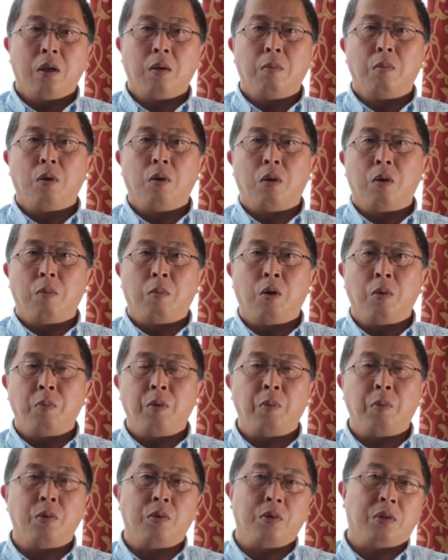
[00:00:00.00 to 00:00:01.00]
more
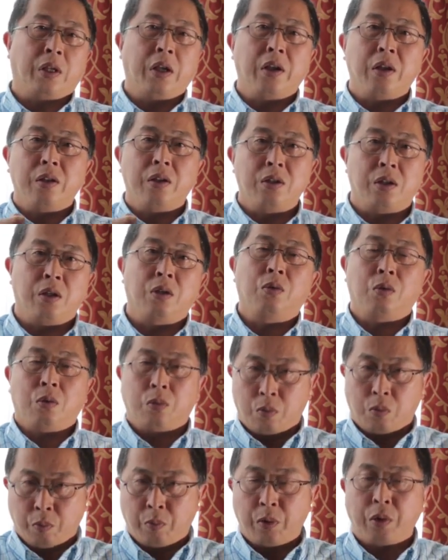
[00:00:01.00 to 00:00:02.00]
people staying in
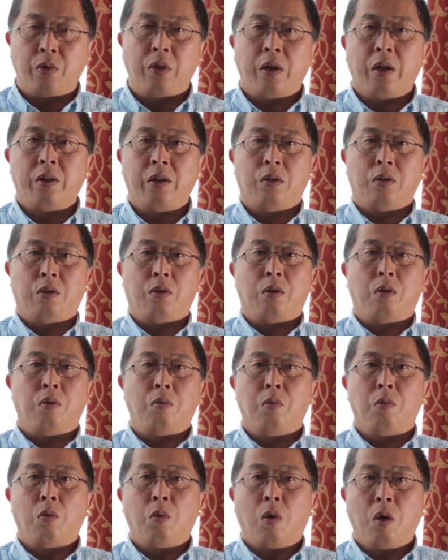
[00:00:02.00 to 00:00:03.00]
jail will be related to
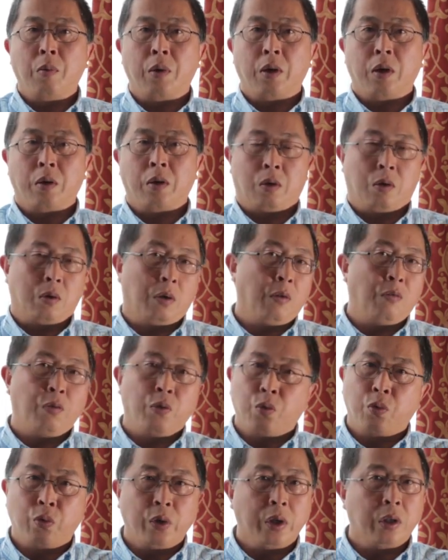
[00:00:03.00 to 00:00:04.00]
global warming. If
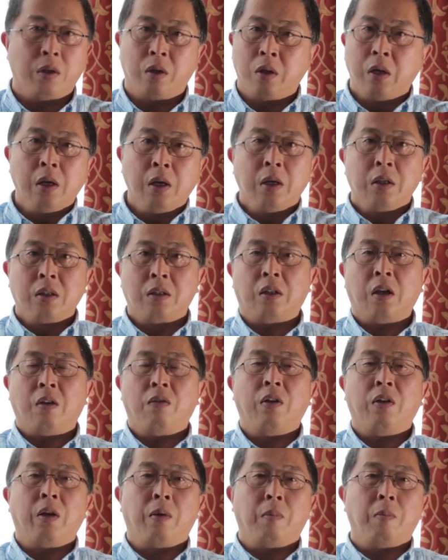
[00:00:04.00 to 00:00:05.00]
you read
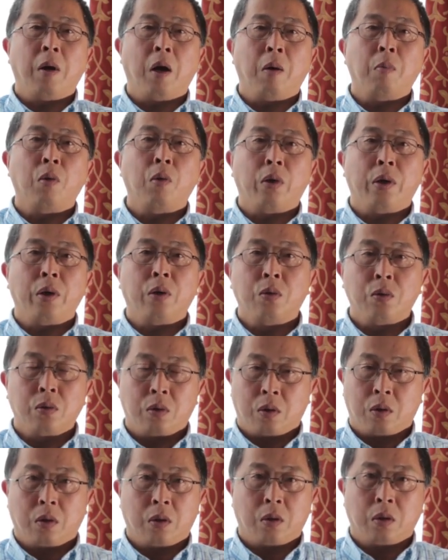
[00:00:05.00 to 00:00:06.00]
stuff like Mark
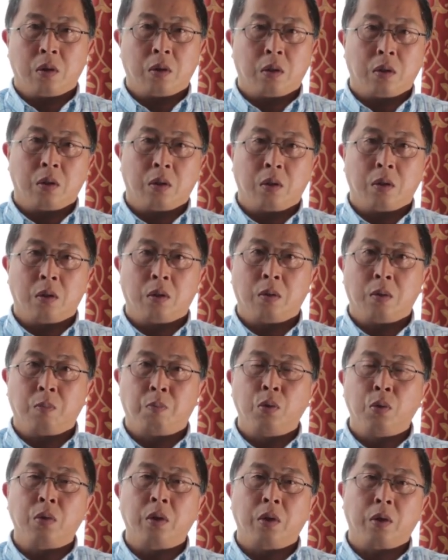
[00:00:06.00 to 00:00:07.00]
Moreno's
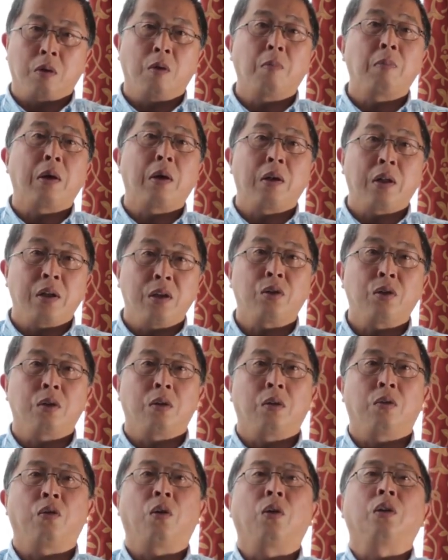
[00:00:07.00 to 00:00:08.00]
book and
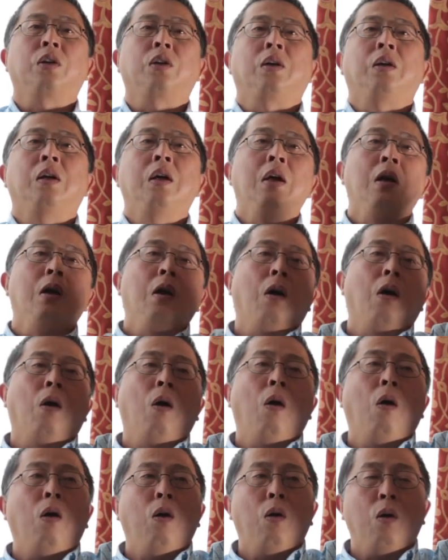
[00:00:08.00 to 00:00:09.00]
compilation of all
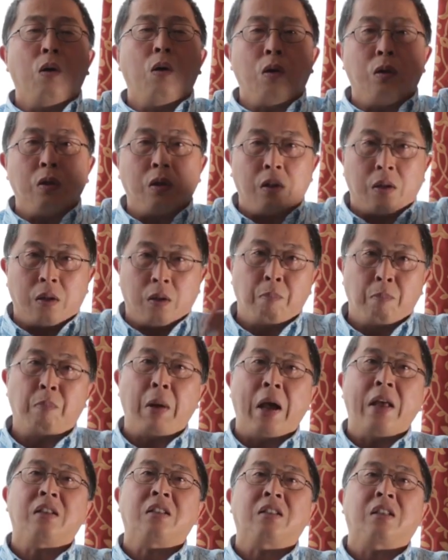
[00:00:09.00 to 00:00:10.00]
the
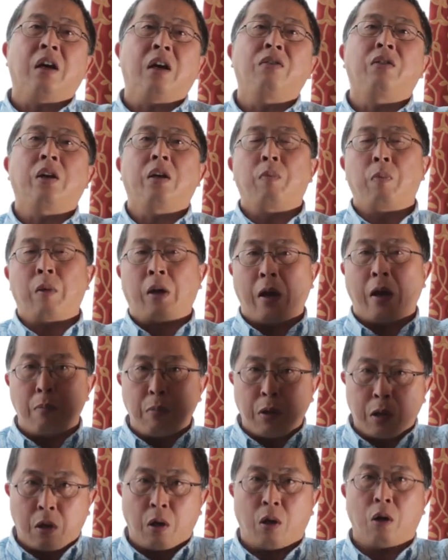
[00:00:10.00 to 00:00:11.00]
bad stuff that can
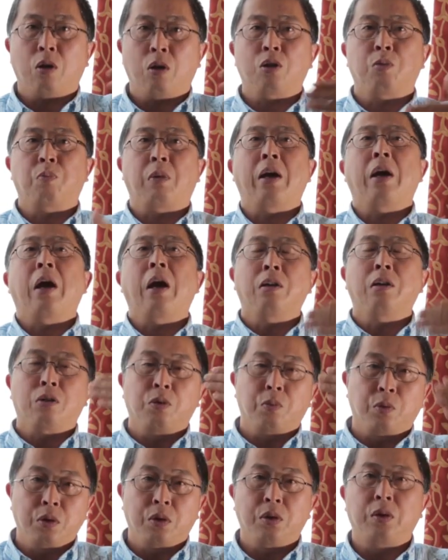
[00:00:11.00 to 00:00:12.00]
be caused by
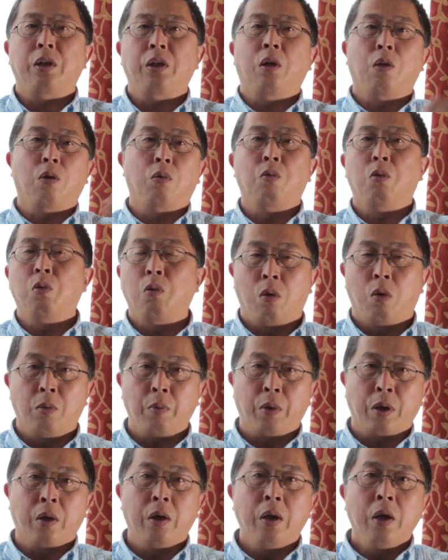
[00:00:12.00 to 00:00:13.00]
anthropogenic global
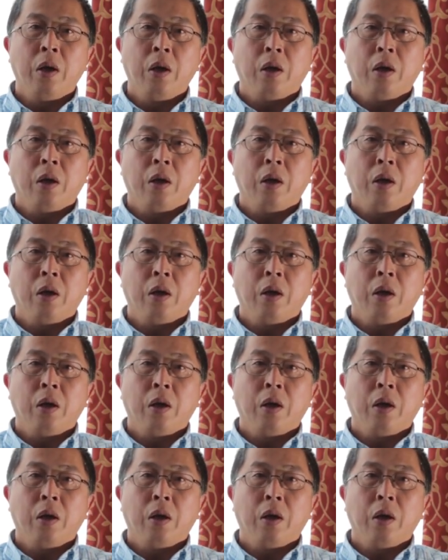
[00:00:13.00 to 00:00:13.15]
warming.